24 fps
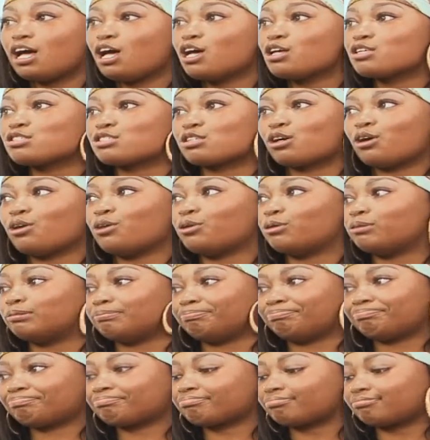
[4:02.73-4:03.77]
Yeah. So
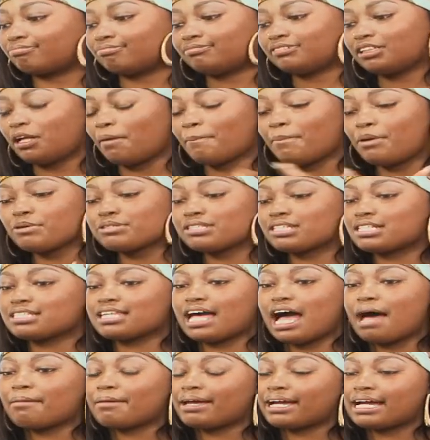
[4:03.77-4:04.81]
most of the
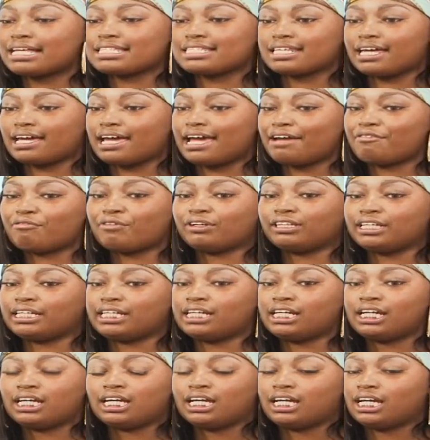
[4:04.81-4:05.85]
time, like I said, it
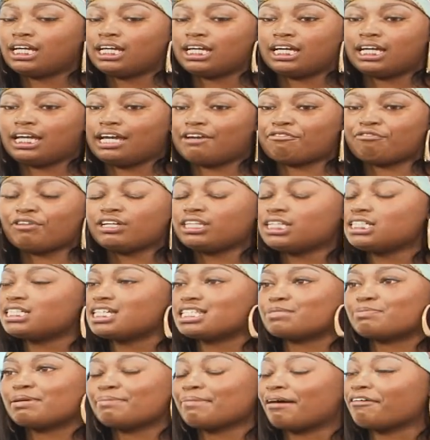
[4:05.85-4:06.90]
really
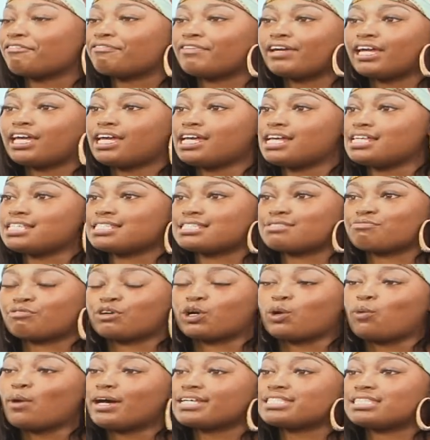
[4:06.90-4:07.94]
just be my fans
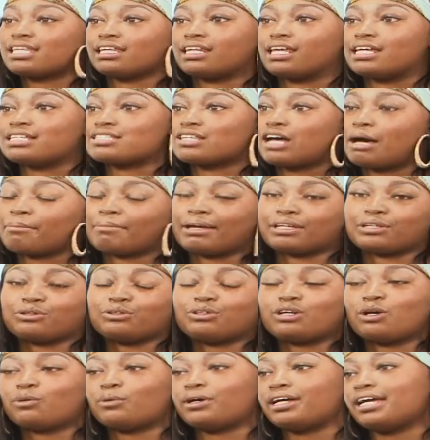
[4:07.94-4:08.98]
requesting it. So I'm like,
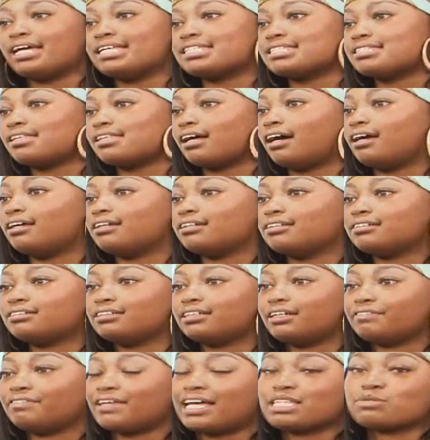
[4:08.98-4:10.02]
you know what, it's done.
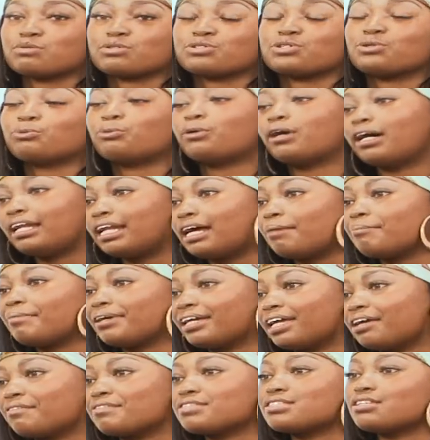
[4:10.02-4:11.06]
That's what you want, I'm gonna
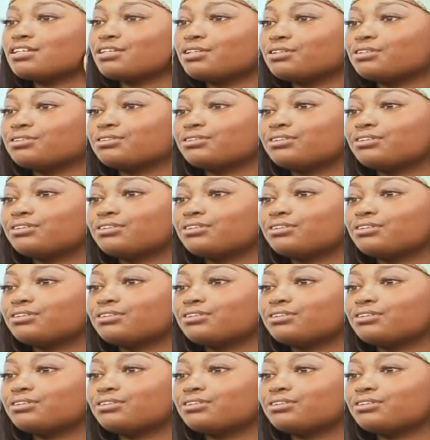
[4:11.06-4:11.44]
give it to you.